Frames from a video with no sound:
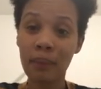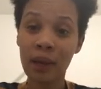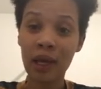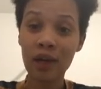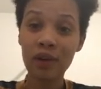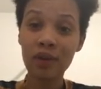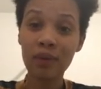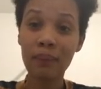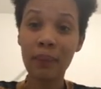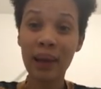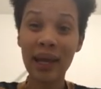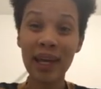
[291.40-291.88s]

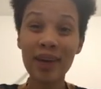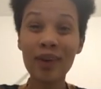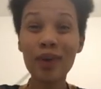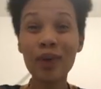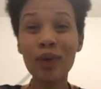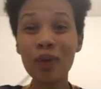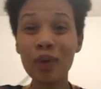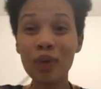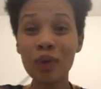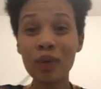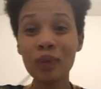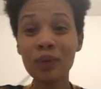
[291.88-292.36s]

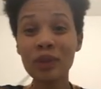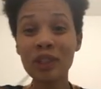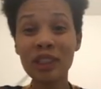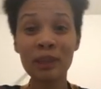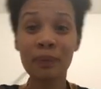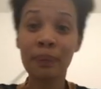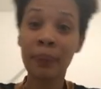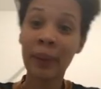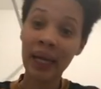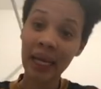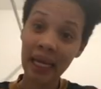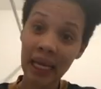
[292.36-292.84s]
mayo
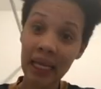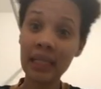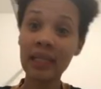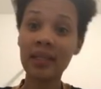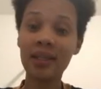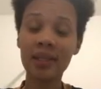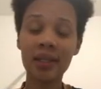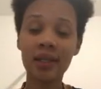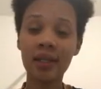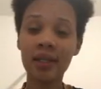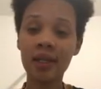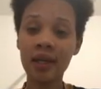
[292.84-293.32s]
spread,
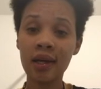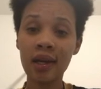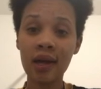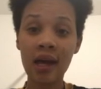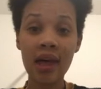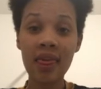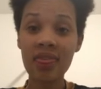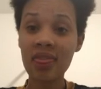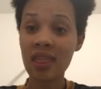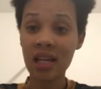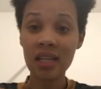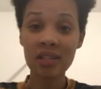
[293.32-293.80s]

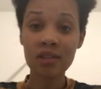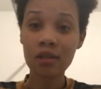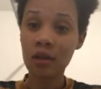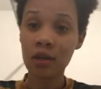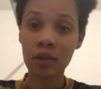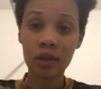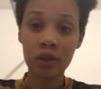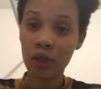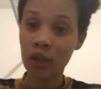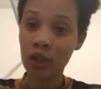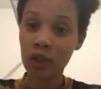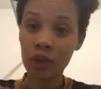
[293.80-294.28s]
and that's not
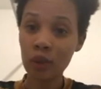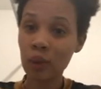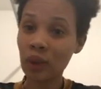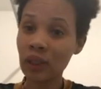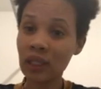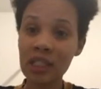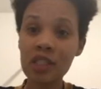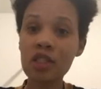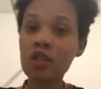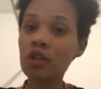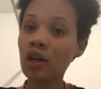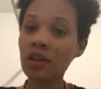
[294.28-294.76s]
gonna do it.
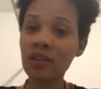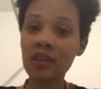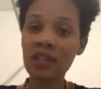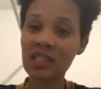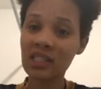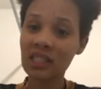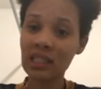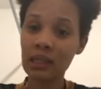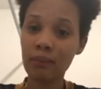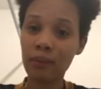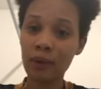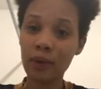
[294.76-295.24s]
It's not the
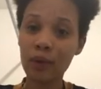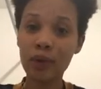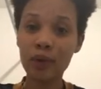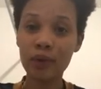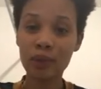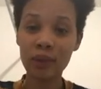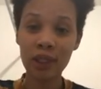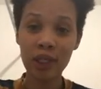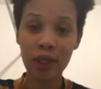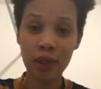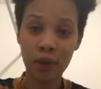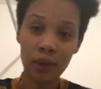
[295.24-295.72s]
same, because we
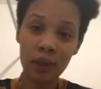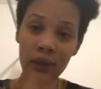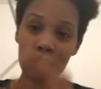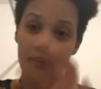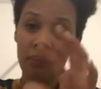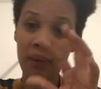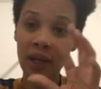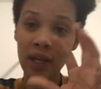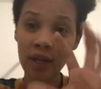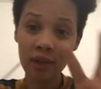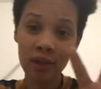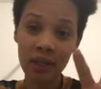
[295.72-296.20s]
know in
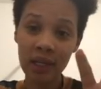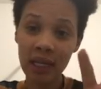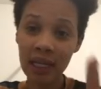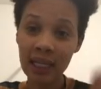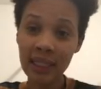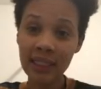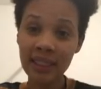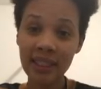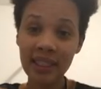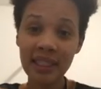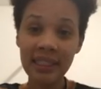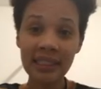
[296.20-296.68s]

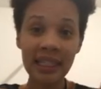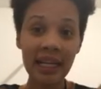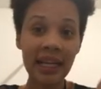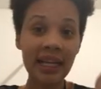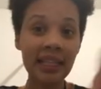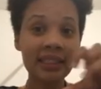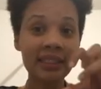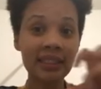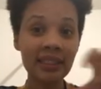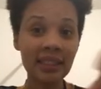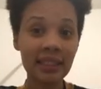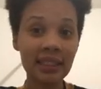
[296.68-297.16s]
mayonnaise there's
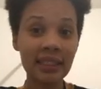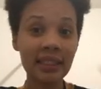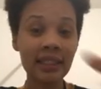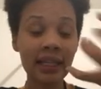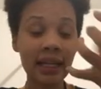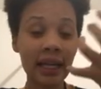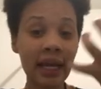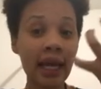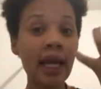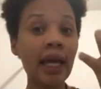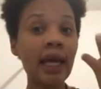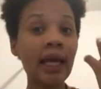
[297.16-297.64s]

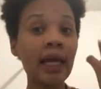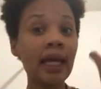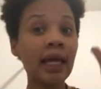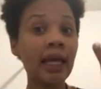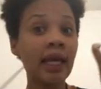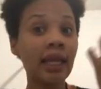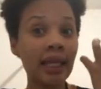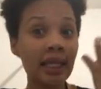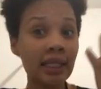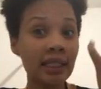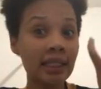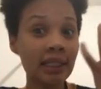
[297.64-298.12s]
certain
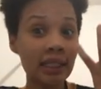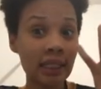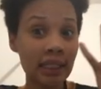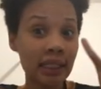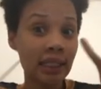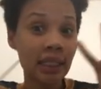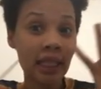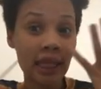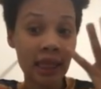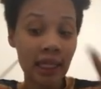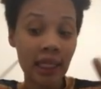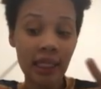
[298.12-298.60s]

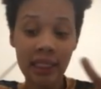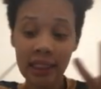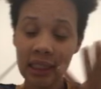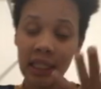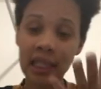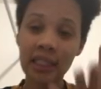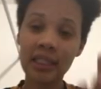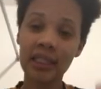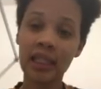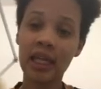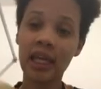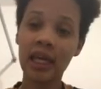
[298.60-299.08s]
things
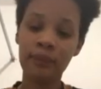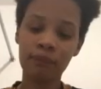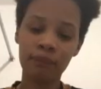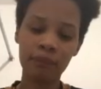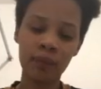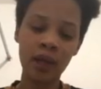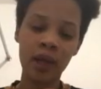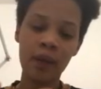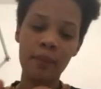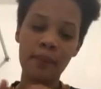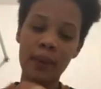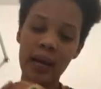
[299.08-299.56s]
that's there.
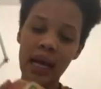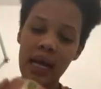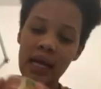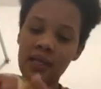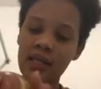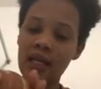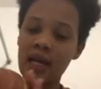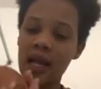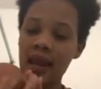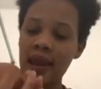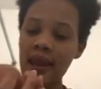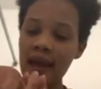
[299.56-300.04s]
But
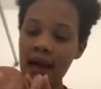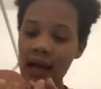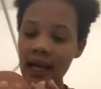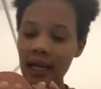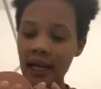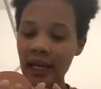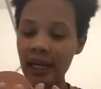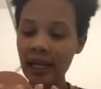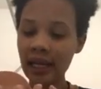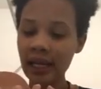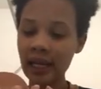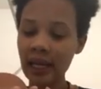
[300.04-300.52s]

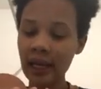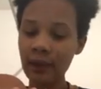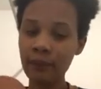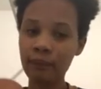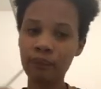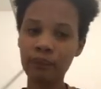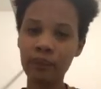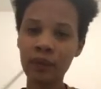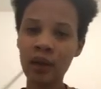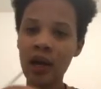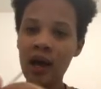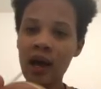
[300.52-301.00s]
luckily
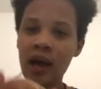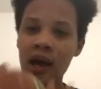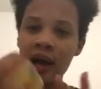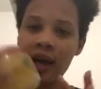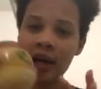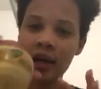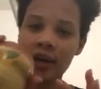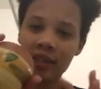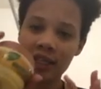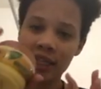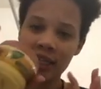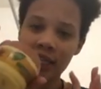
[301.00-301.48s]
I
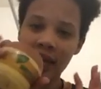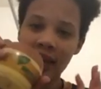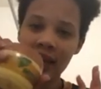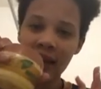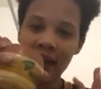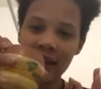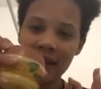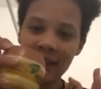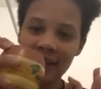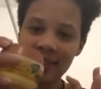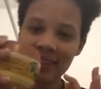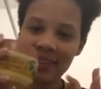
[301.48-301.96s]
already
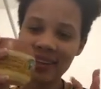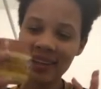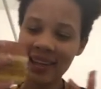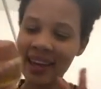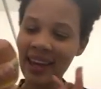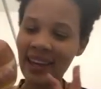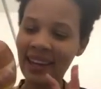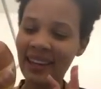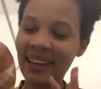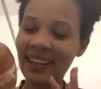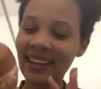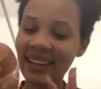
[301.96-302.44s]
added the
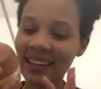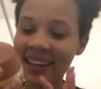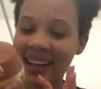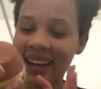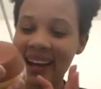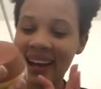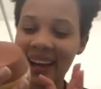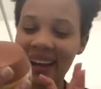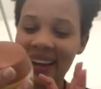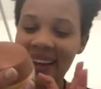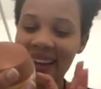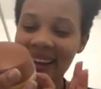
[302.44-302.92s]
egg in
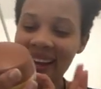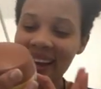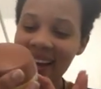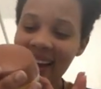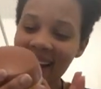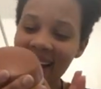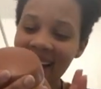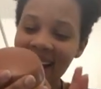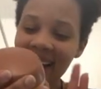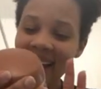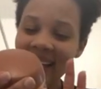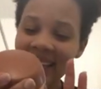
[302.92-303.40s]
here.
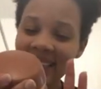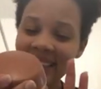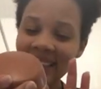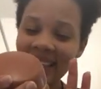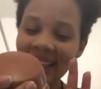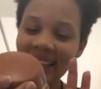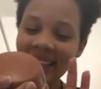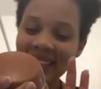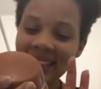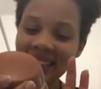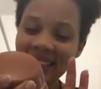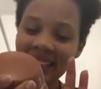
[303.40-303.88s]
So
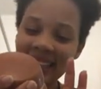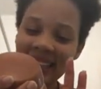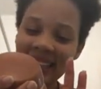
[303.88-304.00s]
this is